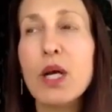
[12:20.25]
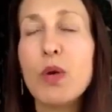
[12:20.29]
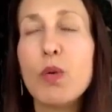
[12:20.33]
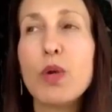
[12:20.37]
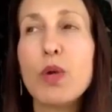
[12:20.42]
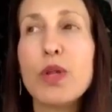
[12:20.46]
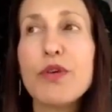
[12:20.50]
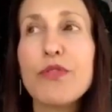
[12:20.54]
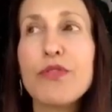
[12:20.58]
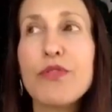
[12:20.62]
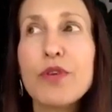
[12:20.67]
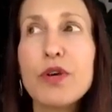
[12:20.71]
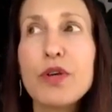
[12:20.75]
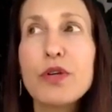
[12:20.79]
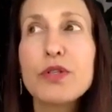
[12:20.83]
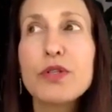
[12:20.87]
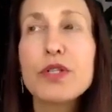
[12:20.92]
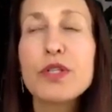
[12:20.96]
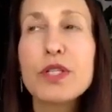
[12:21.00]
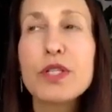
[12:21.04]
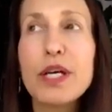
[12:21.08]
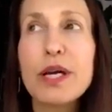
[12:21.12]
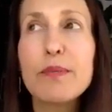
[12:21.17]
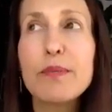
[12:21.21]
Well, the first
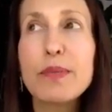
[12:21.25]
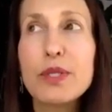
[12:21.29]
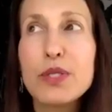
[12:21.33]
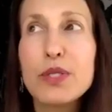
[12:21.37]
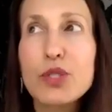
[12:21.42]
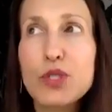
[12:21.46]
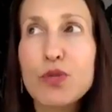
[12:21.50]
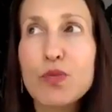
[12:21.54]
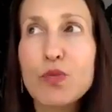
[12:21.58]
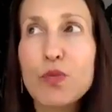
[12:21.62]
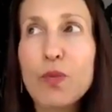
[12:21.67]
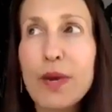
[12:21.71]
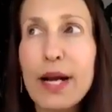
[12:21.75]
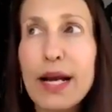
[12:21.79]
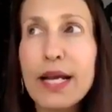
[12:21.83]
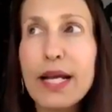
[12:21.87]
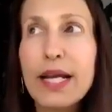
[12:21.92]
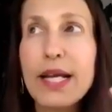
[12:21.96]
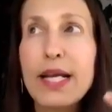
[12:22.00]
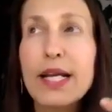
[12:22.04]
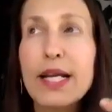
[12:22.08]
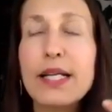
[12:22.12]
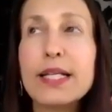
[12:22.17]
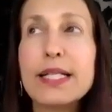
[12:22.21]
step is to
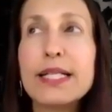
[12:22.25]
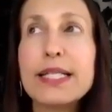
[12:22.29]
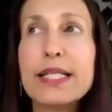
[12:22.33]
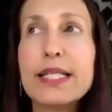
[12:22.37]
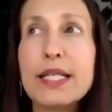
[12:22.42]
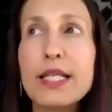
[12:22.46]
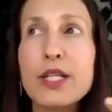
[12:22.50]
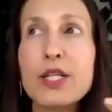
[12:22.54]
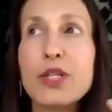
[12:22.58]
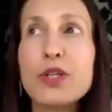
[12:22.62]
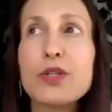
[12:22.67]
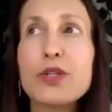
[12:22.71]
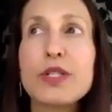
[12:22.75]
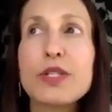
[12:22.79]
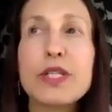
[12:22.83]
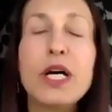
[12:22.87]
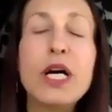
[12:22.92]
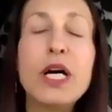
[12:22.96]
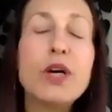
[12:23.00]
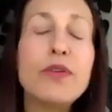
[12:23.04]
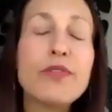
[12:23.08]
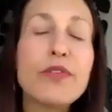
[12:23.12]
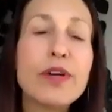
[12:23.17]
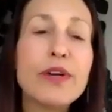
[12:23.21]
recognize in
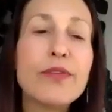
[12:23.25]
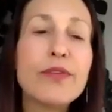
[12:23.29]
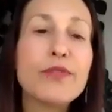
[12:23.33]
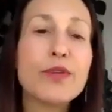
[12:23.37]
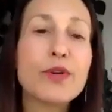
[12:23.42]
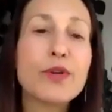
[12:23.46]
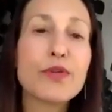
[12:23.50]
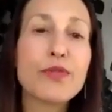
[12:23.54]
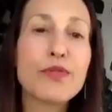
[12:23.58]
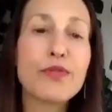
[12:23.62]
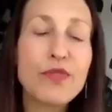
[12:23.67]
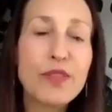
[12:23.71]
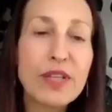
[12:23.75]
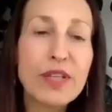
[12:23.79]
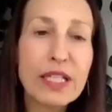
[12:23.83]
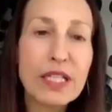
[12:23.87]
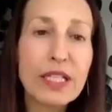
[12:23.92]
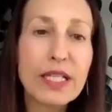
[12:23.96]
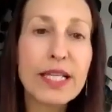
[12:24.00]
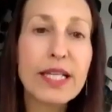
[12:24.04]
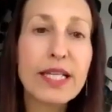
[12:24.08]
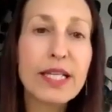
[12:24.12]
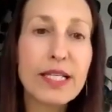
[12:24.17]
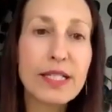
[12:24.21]
yourself if you're
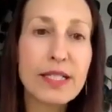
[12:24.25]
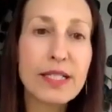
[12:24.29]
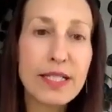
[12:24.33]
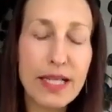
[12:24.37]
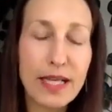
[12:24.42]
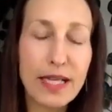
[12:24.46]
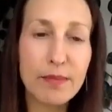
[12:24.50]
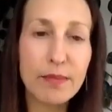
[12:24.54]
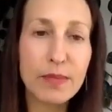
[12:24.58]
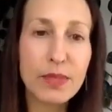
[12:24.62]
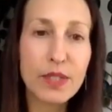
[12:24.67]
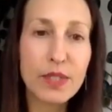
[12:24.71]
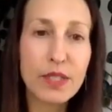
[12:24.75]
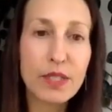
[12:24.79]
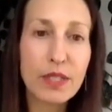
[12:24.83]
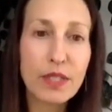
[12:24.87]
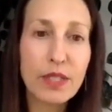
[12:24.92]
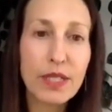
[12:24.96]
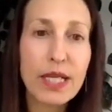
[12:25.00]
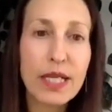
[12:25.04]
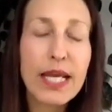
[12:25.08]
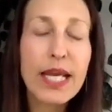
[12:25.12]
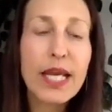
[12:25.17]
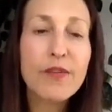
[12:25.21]
feeling contempt.
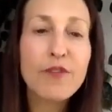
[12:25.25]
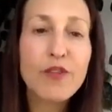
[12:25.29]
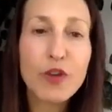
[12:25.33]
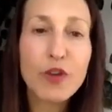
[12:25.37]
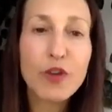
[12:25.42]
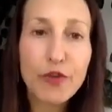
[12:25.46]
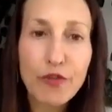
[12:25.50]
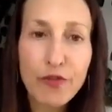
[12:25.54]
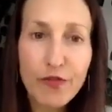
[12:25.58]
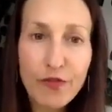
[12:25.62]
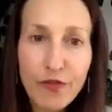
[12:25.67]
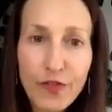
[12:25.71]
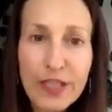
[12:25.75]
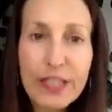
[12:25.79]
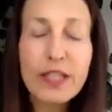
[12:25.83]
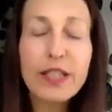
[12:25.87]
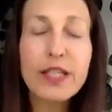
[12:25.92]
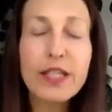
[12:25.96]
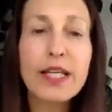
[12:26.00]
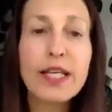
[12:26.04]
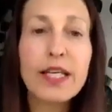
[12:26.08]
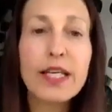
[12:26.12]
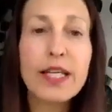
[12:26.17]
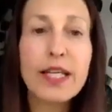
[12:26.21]
If you're
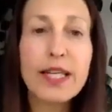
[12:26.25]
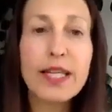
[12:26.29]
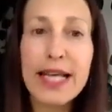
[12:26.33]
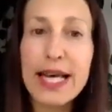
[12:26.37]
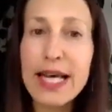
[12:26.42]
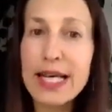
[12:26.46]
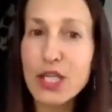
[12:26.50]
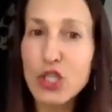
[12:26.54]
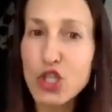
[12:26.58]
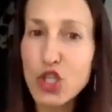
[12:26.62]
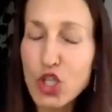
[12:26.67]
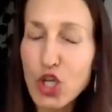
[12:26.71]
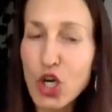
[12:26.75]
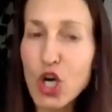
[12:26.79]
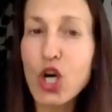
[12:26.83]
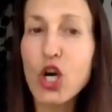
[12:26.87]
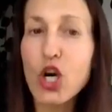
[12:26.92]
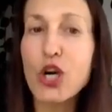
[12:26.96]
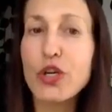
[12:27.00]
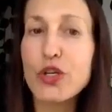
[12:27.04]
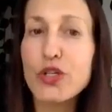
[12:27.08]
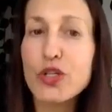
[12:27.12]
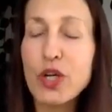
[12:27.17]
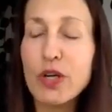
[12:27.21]
feeling that
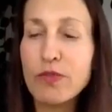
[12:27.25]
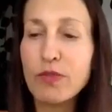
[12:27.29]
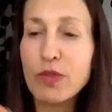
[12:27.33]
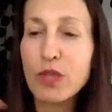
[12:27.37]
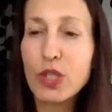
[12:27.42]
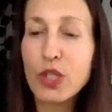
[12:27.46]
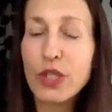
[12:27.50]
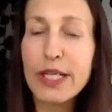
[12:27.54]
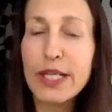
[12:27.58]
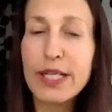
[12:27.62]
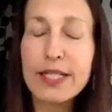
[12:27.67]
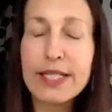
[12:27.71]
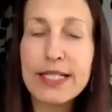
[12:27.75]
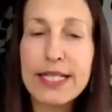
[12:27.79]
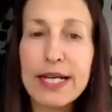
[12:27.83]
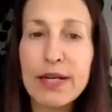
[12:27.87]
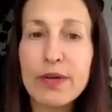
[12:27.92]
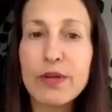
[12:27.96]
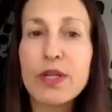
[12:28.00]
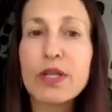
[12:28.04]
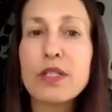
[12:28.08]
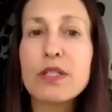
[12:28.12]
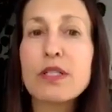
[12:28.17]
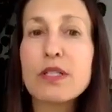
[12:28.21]
charge of looking
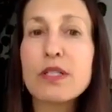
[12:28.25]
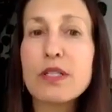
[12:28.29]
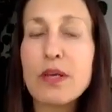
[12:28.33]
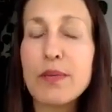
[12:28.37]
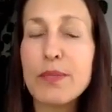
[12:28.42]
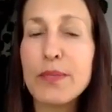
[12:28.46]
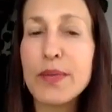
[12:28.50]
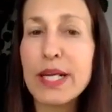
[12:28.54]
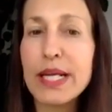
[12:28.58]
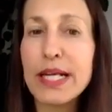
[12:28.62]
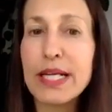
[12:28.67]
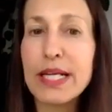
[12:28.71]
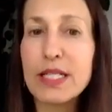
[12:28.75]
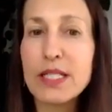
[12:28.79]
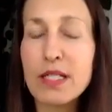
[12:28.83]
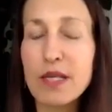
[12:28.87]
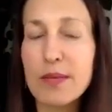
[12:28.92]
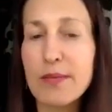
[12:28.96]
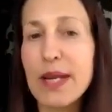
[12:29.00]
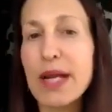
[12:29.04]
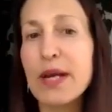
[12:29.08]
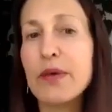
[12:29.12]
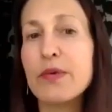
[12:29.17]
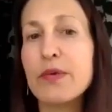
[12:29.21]
down on somebody as
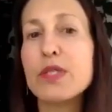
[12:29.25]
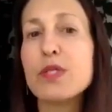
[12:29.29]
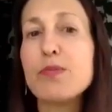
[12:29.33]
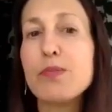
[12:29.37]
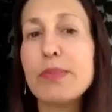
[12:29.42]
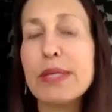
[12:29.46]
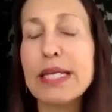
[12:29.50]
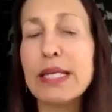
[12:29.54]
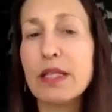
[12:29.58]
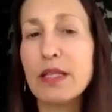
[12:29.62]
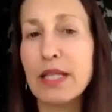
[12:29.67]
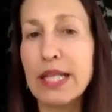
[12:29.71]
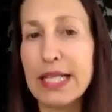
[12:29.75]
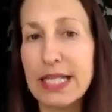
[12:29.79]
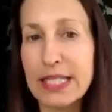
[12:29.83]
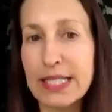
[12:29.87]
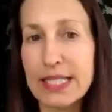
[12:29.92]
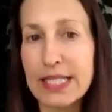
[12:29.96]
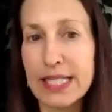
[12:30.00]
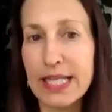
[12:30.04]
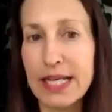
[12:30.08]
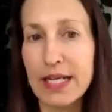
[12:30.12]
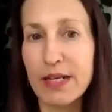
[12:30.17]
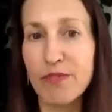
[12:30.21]
somehow as being less
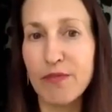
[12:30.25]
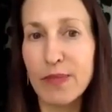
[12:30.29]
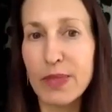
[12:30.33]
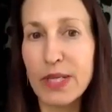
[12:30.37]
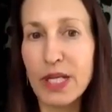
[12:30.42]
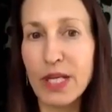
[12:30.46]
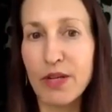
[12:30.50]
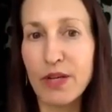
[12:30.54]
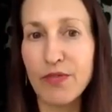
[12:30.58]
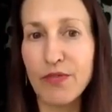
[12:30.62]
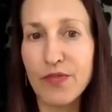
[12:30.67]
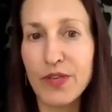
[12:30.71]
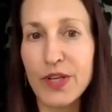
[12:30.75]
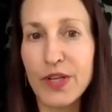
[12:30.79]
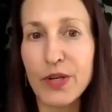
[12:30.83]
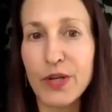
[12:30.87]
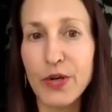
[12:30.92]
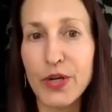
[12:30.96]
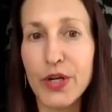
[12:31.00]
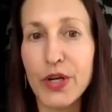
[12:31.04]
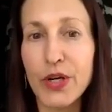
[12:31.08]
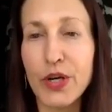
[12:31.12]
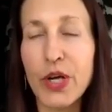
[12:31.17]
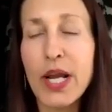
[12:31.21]
than, of being
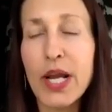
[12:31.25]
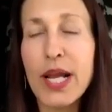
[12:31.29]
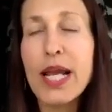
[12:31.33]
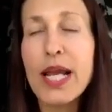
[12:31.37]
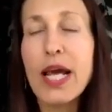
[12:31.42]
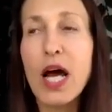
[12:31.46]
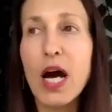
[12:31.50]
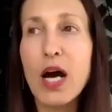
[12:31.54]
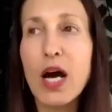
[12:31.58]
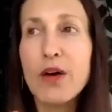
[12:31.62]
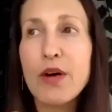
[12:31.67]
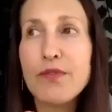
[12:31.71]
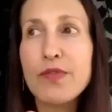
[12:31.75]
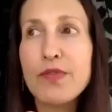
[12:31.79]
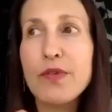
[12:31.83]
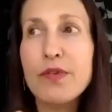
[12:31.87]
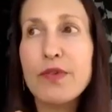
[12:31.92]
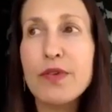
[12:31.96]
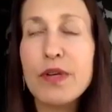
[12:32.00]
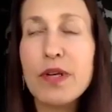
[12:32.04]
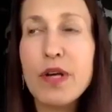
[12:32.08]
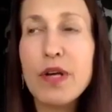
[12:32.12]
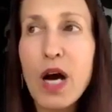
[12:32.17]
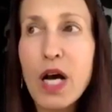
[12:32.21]
inferior, of
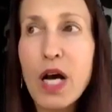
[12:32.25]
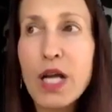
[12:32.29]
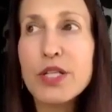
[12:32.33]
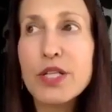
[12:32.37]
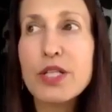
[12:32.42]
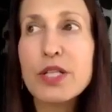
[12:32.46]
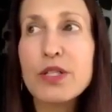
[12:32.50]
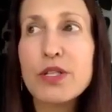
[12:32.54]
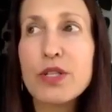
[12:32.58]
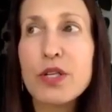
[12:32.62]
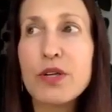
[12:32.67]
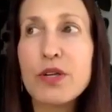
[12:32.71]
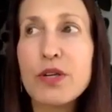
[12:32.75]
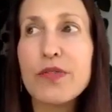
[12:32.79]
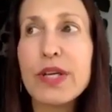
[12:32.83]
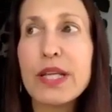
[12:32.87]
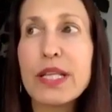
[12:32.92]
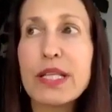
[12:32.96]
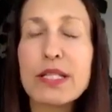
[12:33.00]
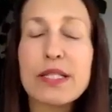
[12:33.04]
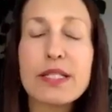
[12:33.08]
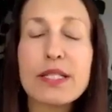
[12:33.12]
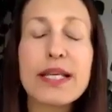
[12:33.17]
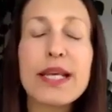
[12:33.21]
not deserving
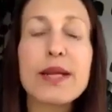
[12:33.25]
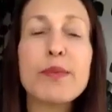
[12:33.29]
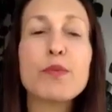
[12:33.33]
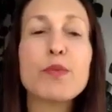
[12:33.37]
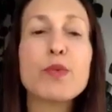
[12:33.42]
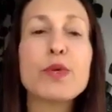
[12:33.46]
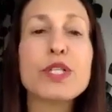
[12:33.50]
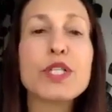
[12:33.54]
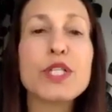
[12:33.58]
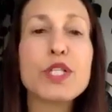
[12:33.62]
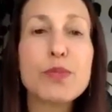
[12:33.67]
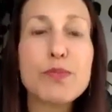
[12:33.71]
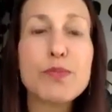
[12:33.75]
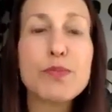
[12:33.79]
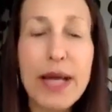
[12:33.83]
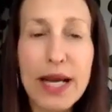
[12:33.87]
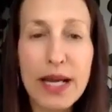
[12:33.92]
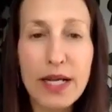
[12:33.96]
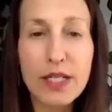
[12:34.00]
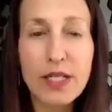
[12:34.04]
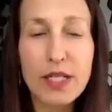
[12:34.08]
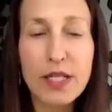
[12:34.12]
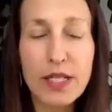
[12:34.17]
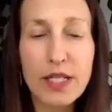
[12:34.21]
the same
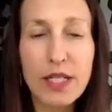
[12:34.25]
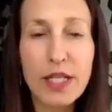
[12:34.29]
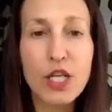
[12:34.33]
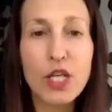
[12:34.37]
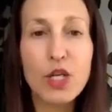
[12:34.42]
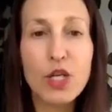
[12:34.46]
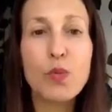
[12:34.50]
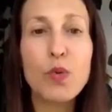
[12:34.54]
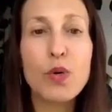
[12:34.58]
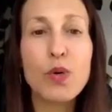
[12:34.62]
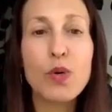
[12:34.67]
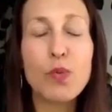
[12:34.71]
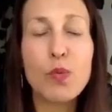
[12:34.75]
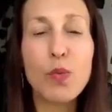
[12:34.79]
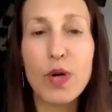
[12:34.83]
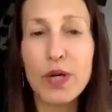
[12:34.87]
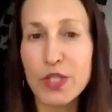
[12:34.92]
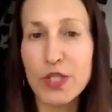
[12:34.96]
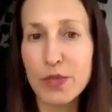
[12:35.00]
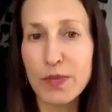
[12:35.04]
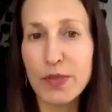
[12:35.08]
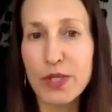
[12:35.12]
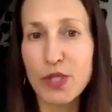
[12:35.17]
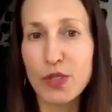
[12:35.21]
respect that you would want
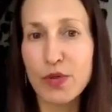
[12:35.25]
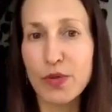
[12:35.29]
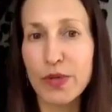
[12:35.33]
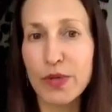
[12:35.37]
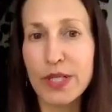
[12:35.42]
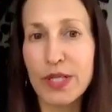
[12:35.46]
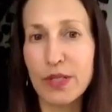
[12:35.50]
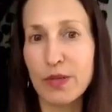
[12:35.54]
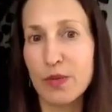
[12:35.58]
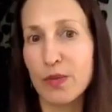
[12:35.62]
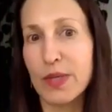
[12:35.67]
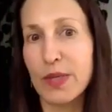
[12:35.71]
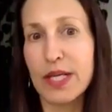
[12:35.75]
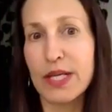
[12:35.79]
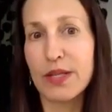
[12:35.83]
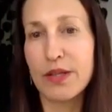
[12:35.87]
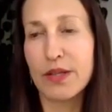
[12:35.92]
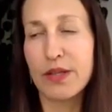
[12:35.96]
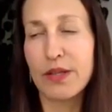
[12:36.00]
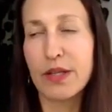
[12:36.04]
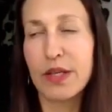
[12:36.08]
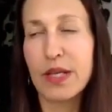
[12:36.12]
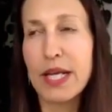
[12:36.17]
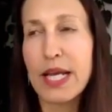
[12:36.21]
to be treated with.
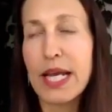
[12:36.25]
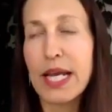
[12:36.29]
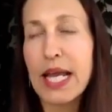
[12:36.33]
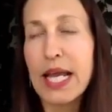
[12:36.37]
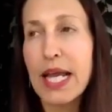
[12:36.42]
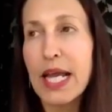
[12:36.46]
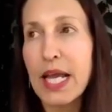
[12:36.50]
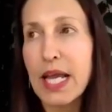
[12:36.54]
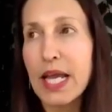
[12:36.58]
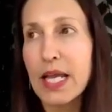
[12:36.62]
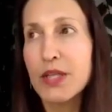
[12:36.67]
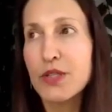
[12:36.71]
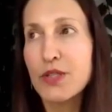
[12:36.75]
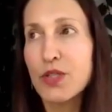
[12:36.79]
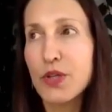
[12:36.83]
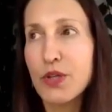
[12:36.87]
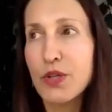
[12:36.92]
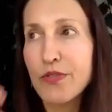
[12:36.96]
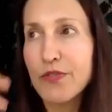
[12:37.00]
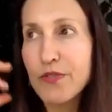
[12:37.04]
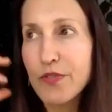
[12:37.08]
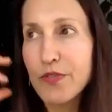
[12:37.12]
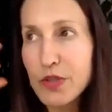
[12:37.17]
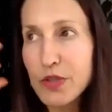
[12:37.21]
So the
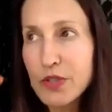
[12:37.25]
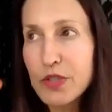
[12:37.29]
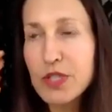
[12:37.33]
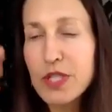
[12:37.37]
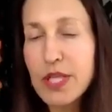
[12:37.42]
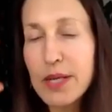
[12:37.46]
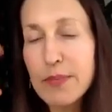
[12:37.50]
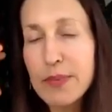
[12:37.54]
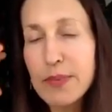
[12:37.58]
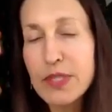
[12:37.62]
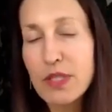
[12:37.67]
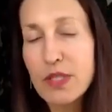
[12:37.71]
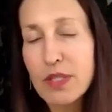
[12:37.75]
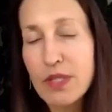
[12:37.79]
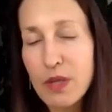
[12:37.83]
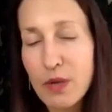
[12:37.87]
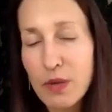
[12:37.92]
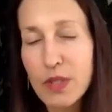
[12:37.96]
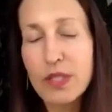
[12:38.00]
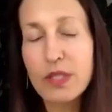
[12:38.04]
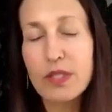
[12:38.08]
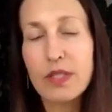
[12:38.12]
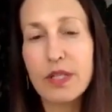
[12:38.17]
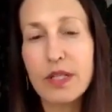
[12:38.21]
first step is
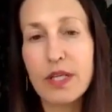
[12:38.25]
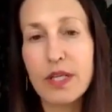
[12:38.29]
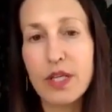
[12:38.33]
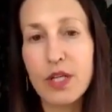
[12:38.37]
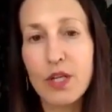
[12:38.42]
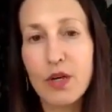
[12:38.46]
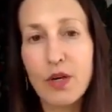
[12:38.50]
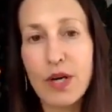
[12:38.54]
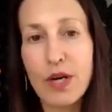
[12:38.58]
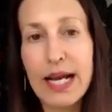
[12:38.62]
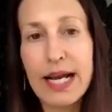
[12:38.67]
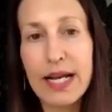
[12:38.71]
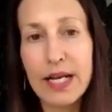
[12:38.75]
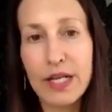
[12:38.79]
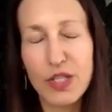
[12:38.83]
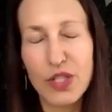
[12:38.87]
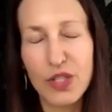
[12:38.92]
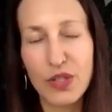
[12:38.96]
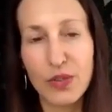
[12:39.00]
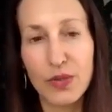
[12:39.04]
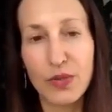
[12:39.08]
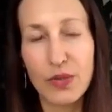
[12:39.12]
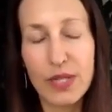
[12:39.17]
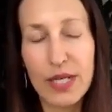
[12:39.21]
noticing your
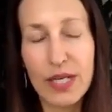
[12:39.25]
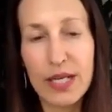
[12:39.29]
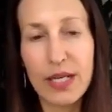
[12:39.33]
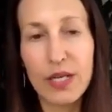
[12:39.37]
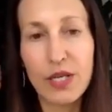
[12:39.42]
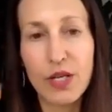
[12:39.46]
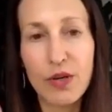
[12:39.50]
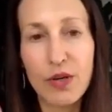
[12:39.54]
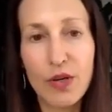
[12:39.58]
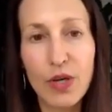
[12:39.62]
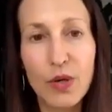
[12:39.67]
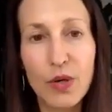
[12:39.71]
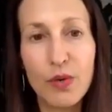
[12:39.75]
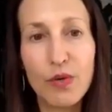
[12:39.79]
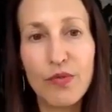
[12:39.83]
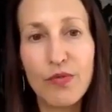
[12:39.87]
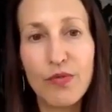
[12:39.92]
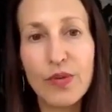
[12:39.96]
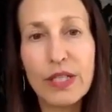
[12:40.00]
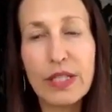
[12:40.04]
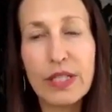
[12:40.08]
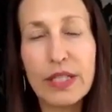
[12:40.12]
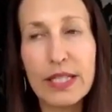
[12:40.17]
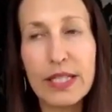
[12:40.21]
attitude and your own
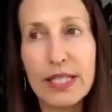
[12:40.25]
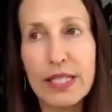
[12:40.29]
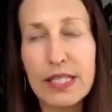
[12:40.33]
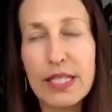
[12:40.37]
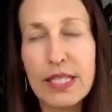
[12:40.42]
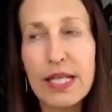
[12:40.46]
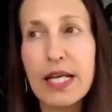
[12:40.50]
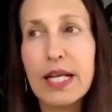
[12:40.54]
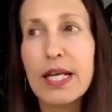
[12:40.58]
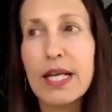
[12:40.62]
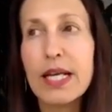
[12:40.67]
feelings.